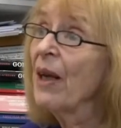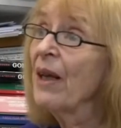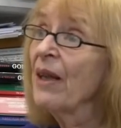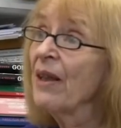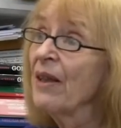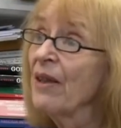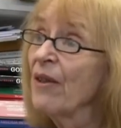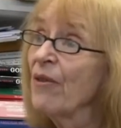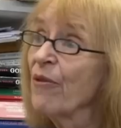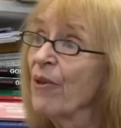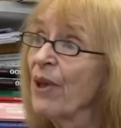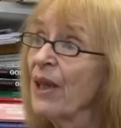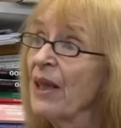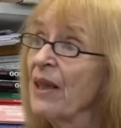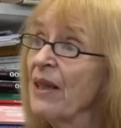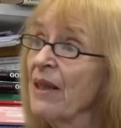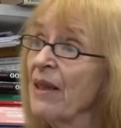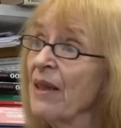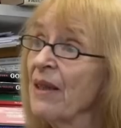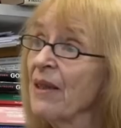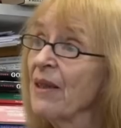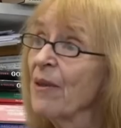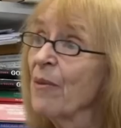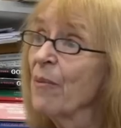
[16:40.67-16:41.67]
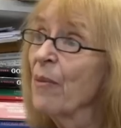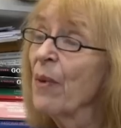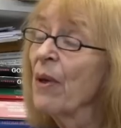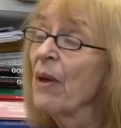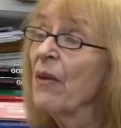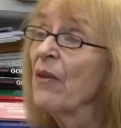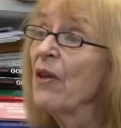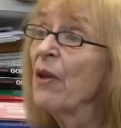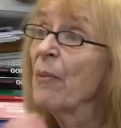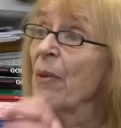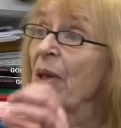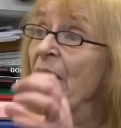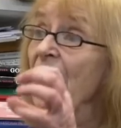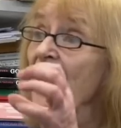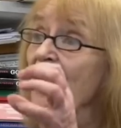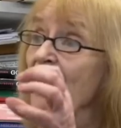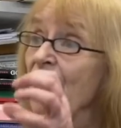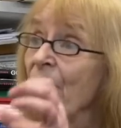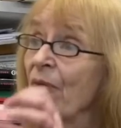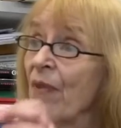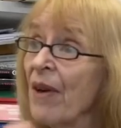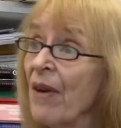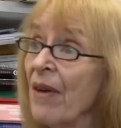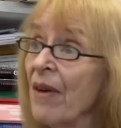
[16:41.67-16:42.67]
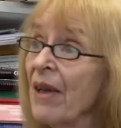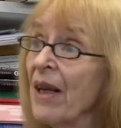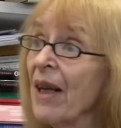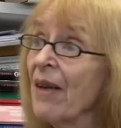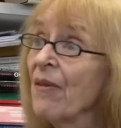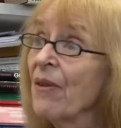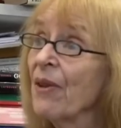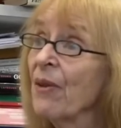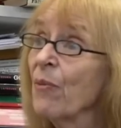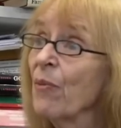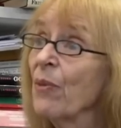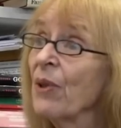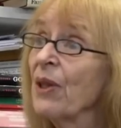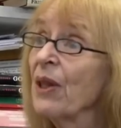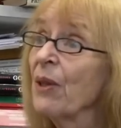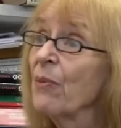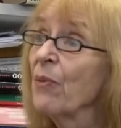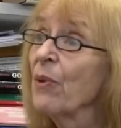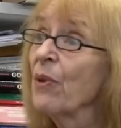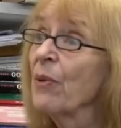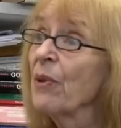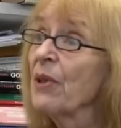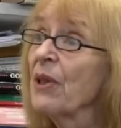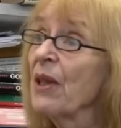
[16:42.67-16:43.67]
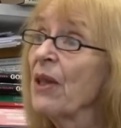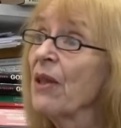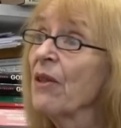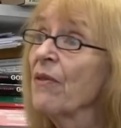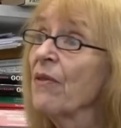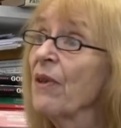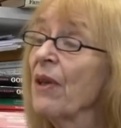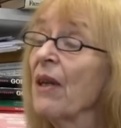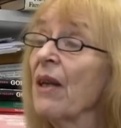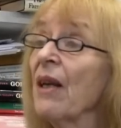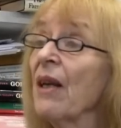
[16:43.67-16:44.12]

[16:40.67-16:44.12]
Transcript: end of racism that became very evident when the war was over.